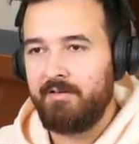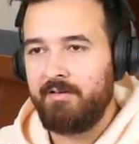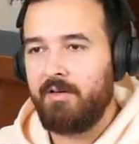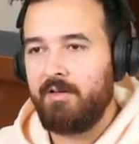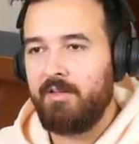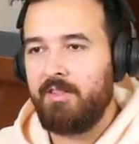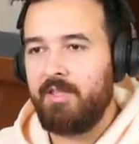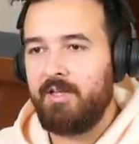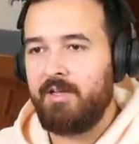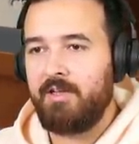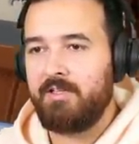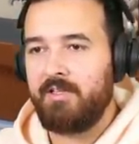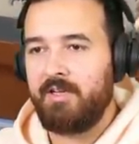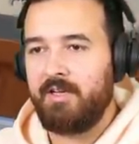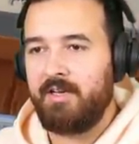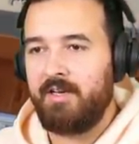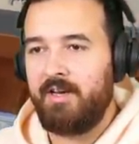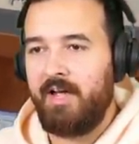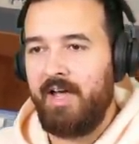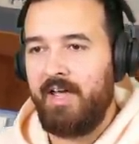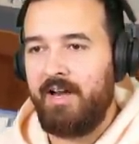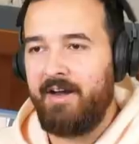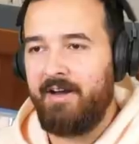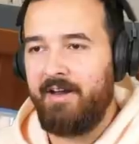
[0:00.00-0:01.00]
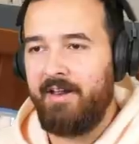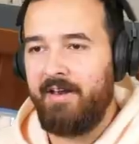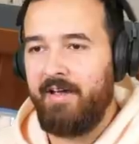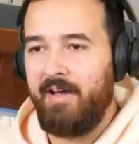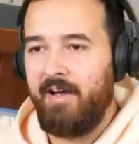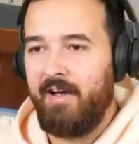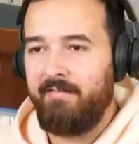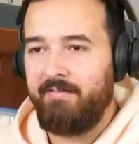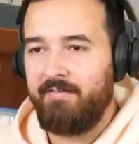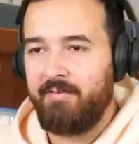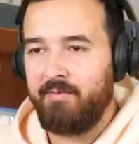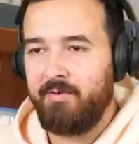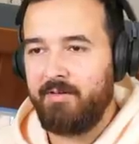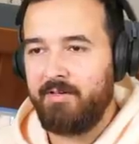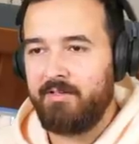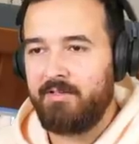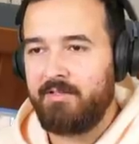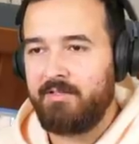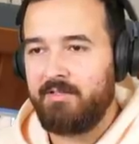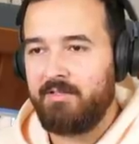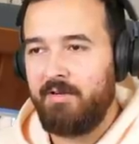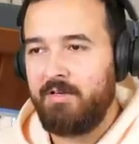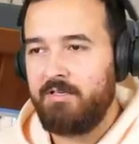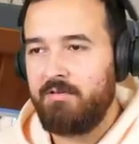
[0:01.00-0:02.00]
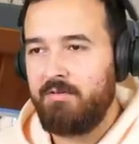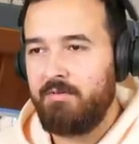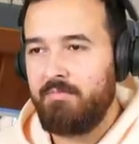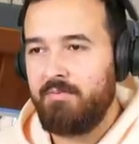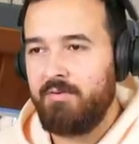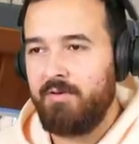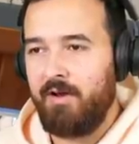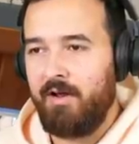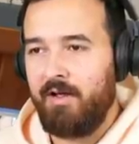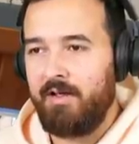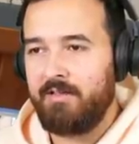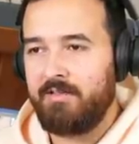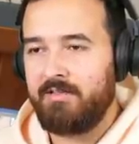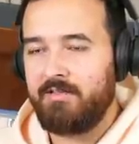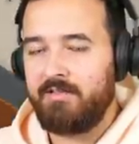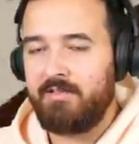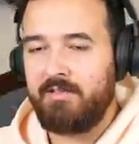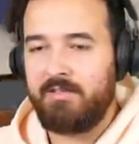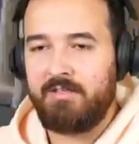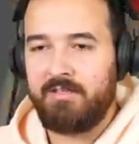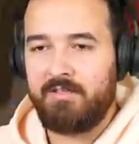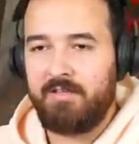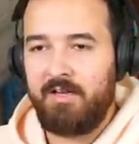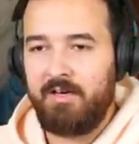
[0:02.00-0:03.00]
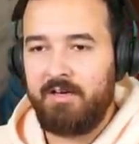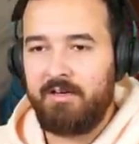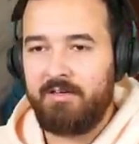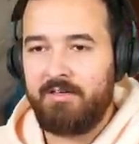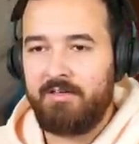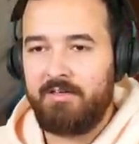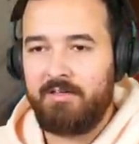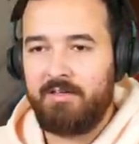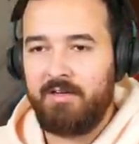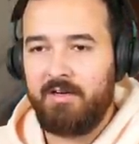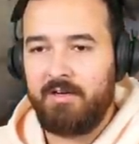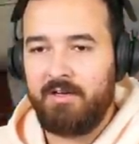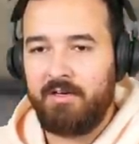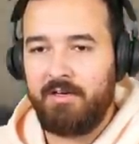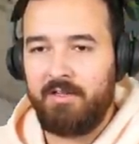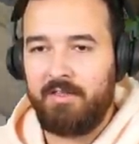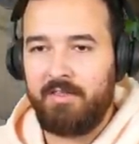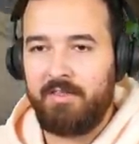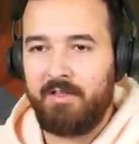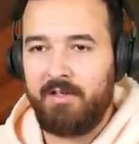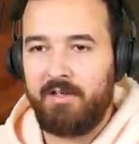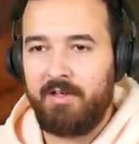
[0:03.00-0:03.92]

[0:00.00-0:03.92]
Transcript: Good thing is I can add it in afterwards. Where should we put it? I was just kind of chucking it